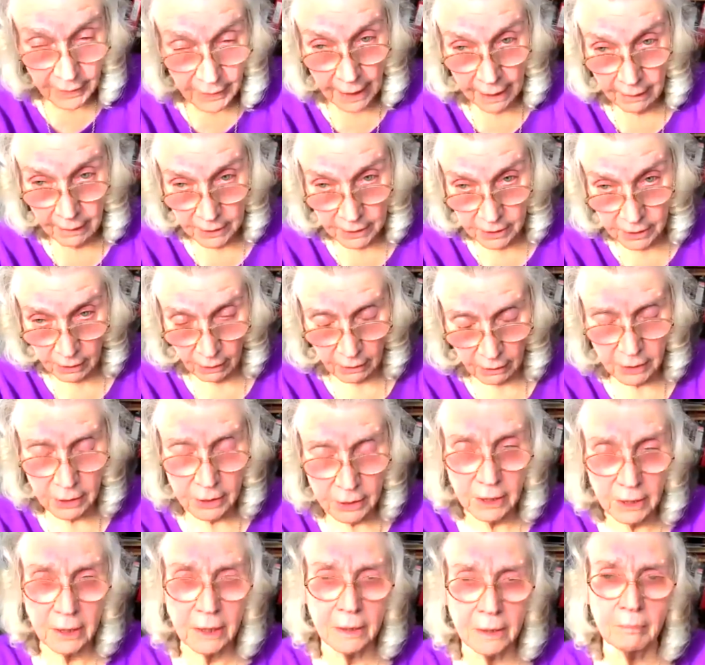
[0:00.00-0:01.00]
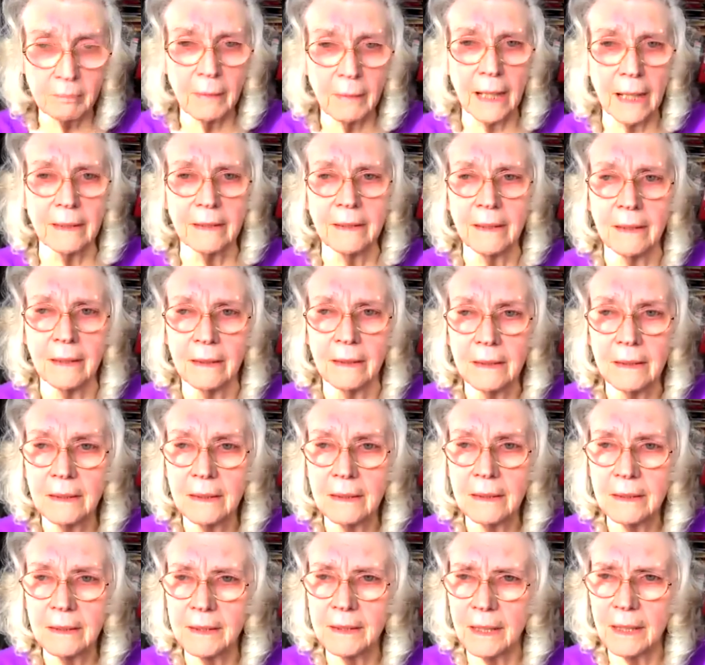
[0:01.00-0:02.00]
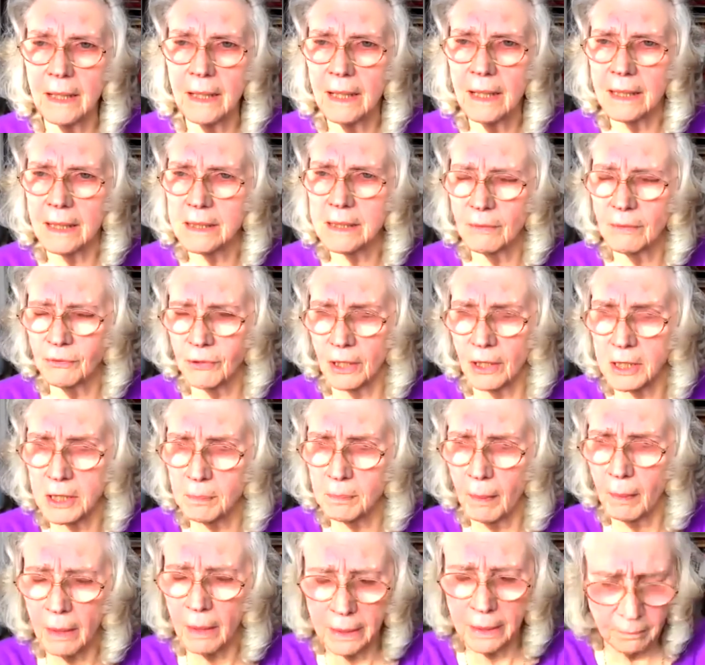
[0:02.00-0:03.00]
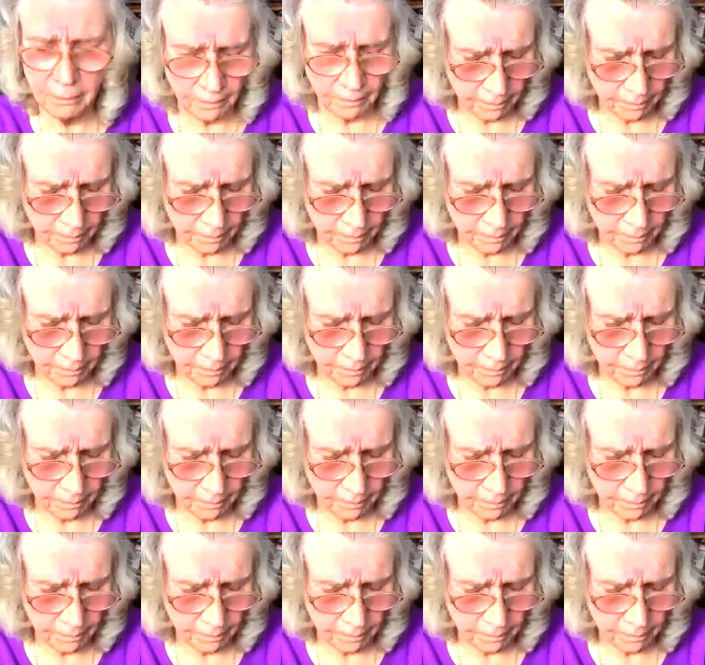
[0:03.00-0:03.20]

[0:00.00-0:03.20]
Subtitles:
out socks to the men that had frostbite,